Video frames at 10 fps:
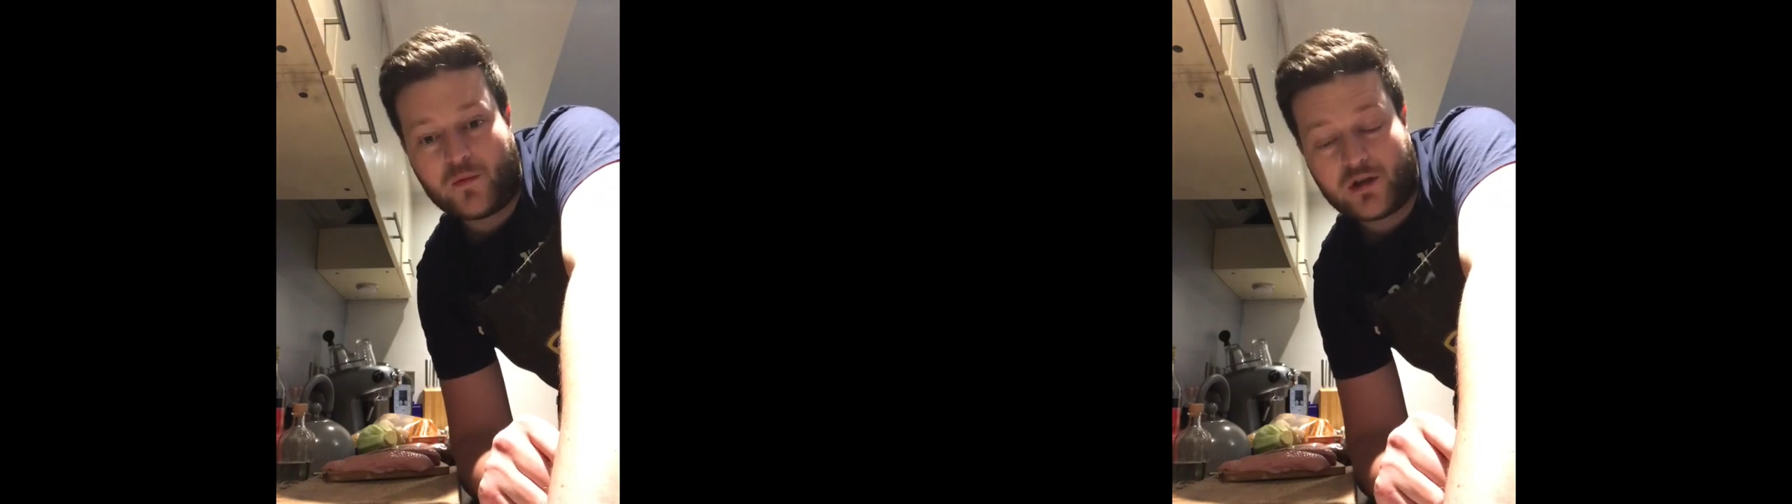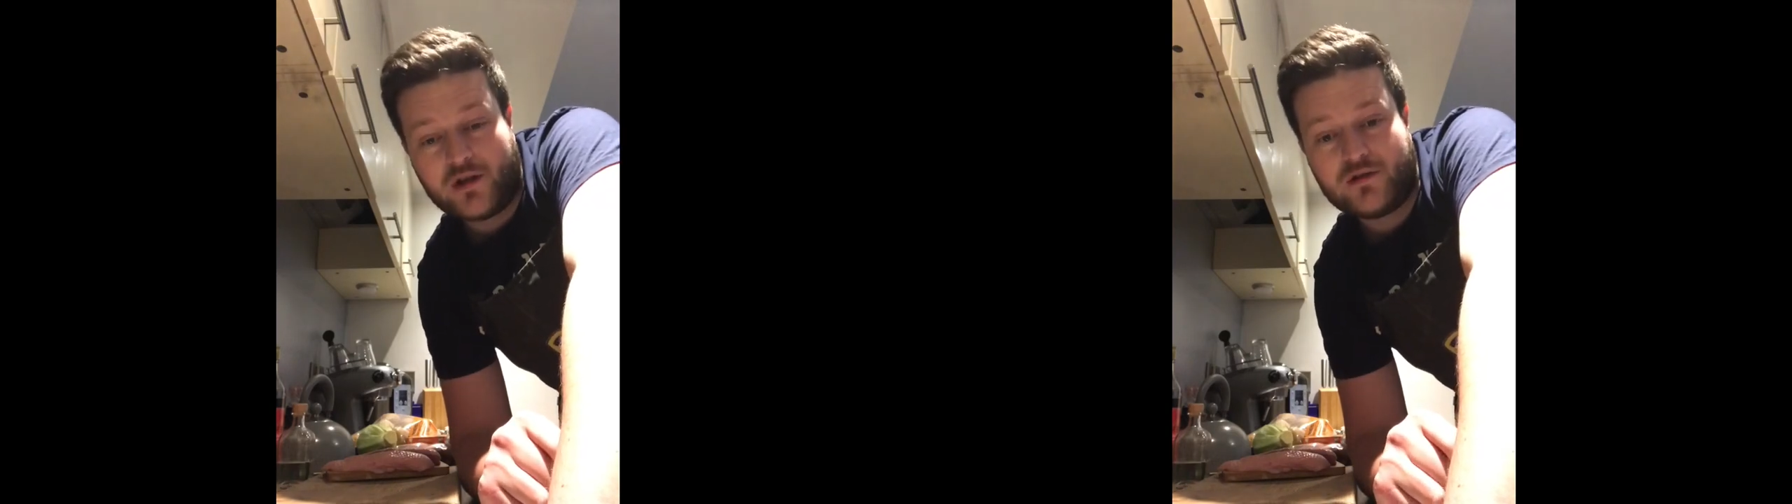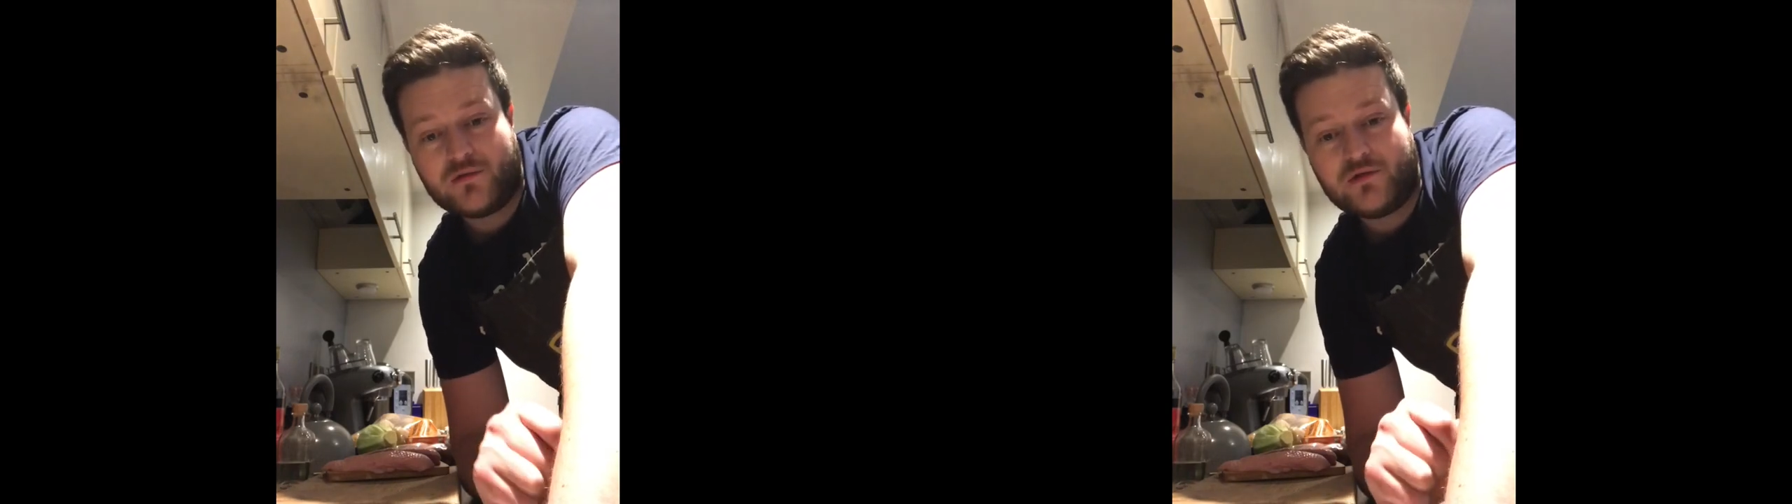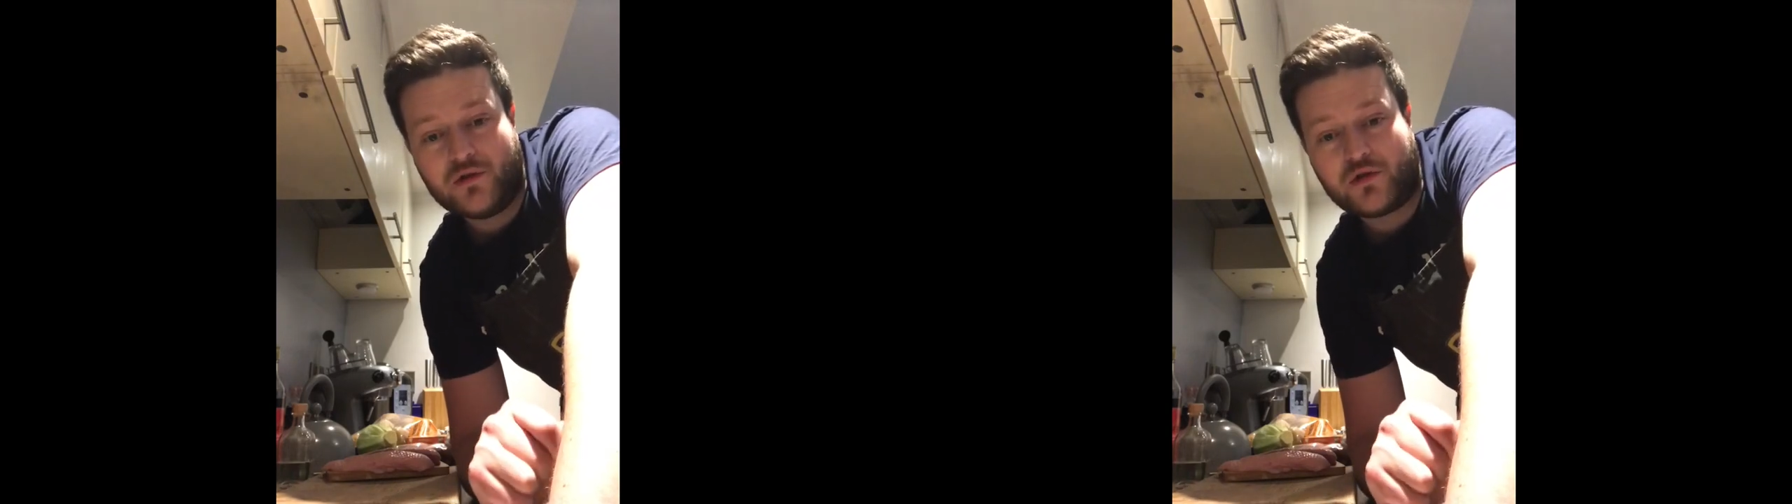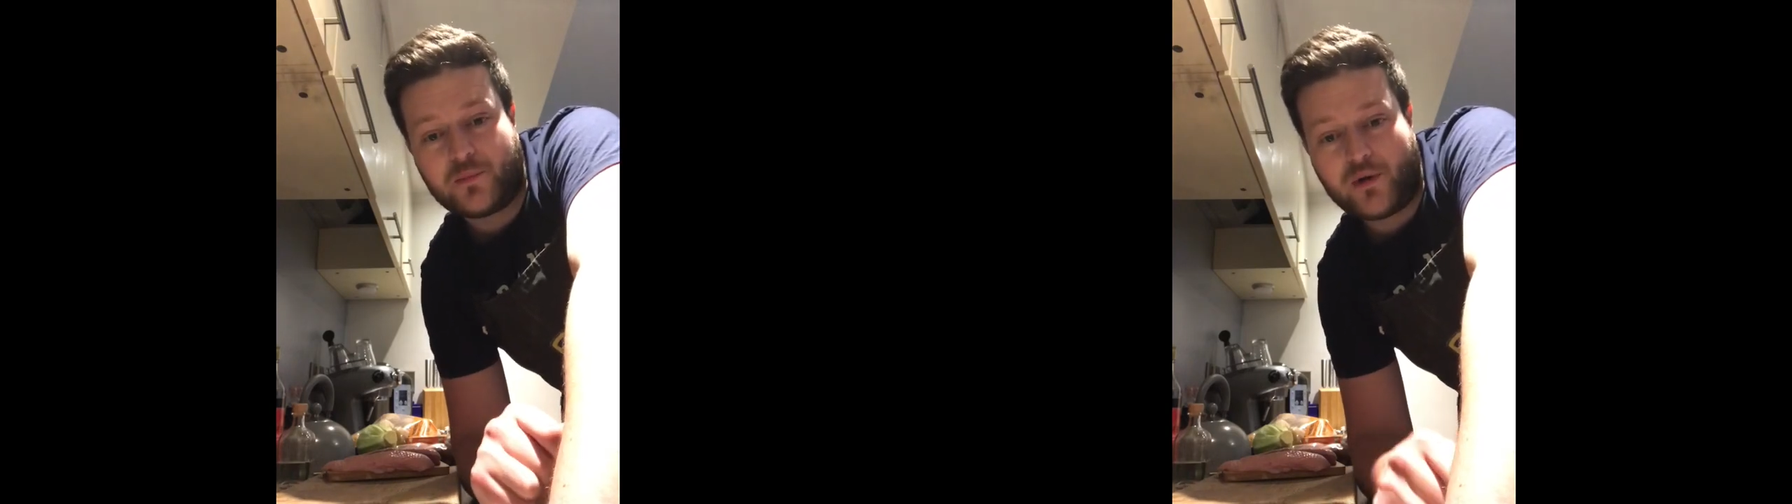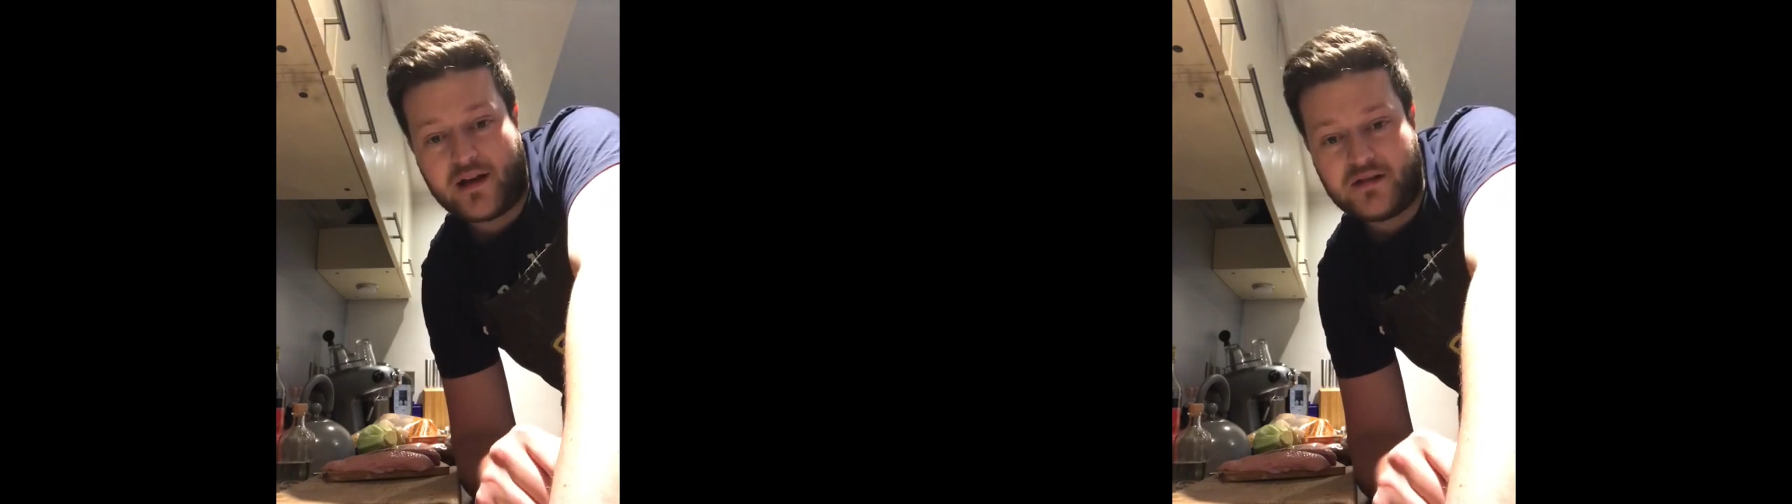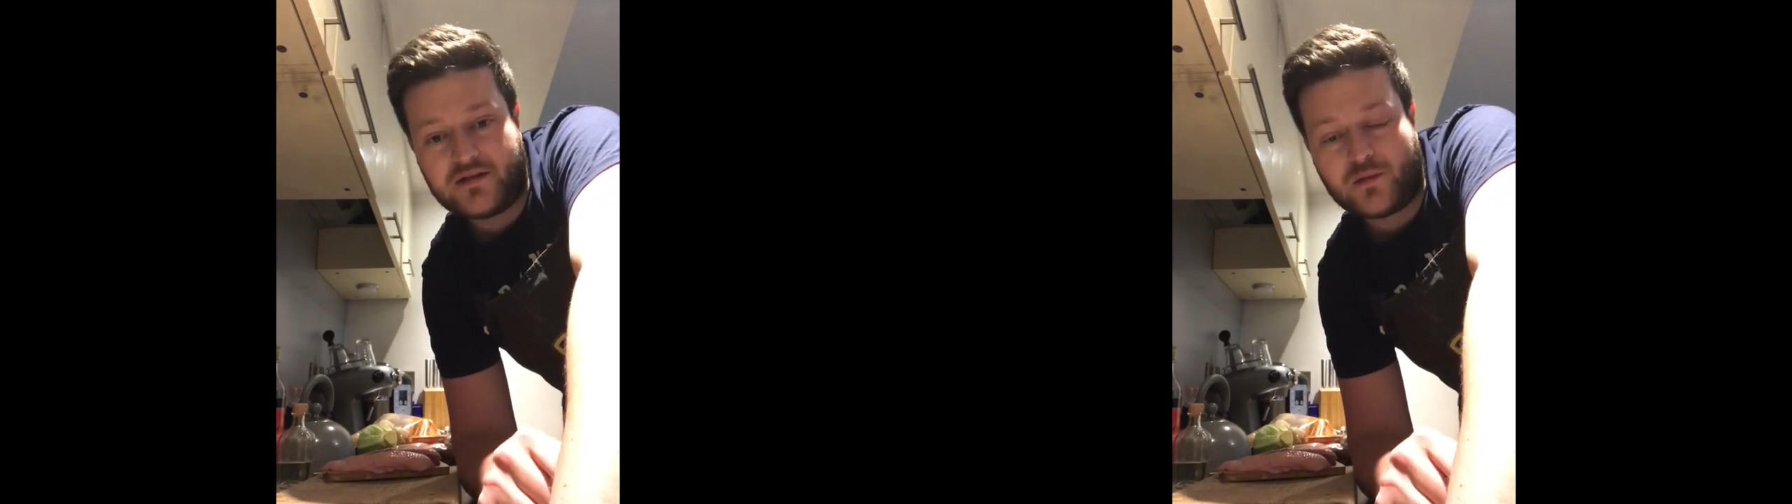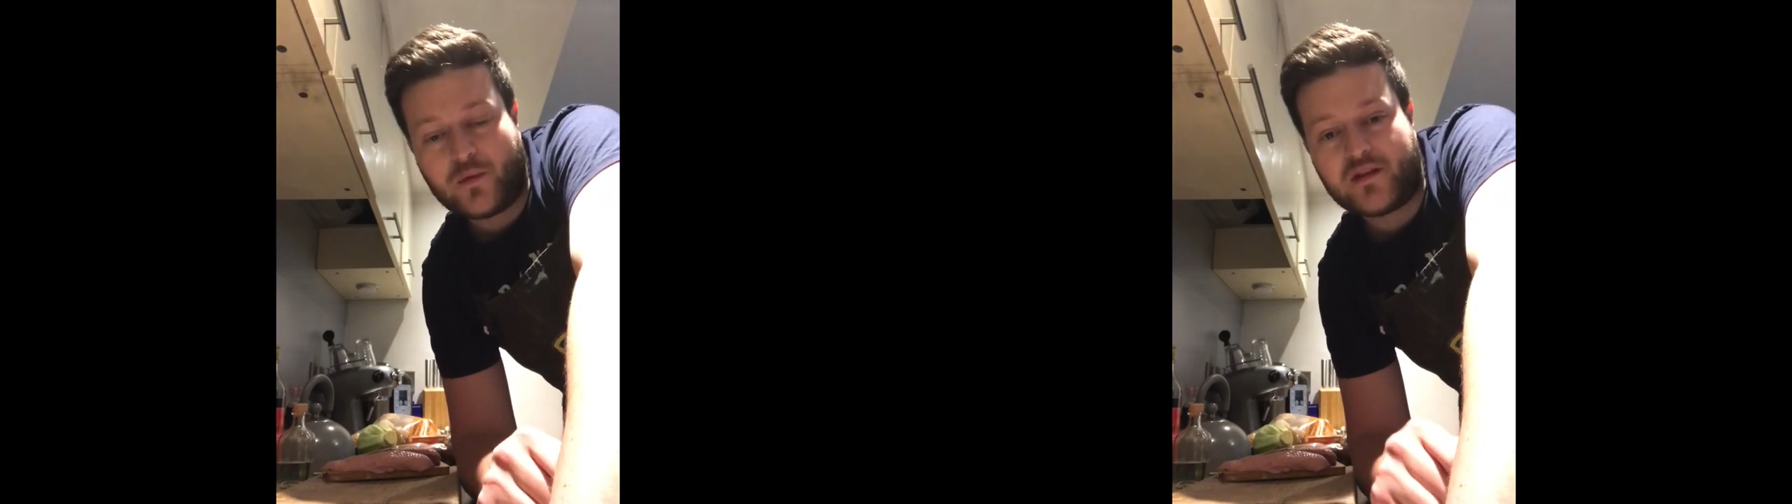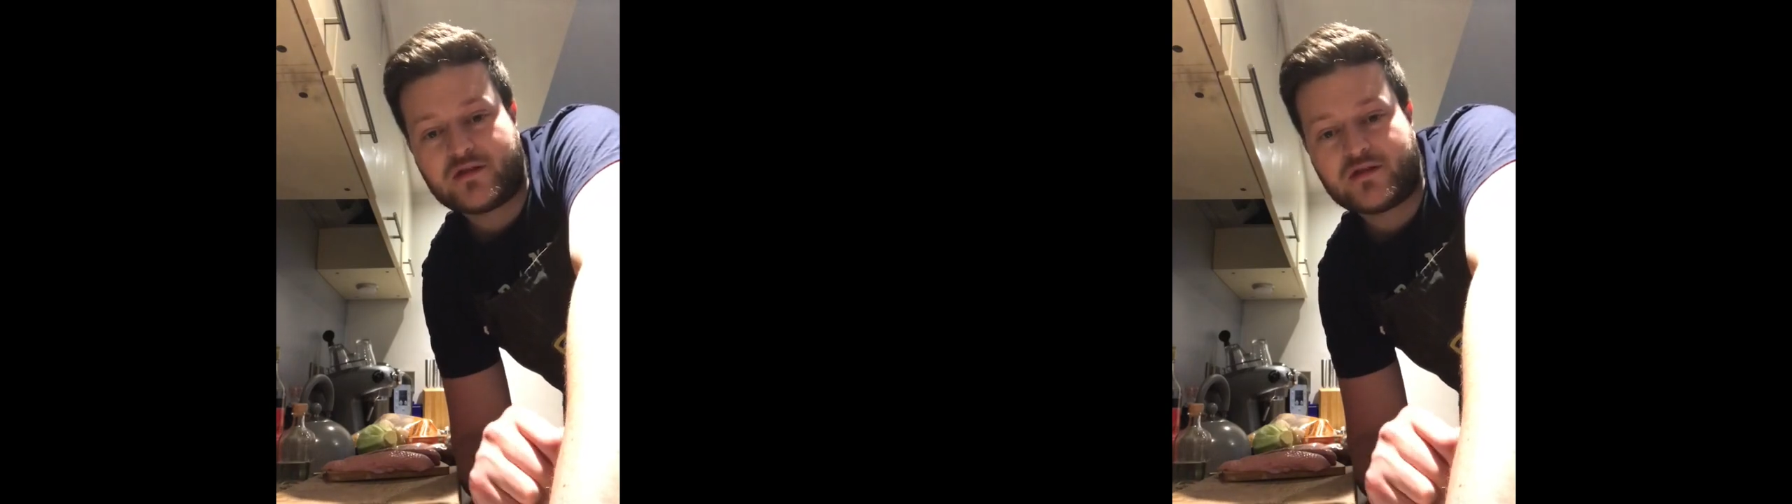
We're going to do duck breast with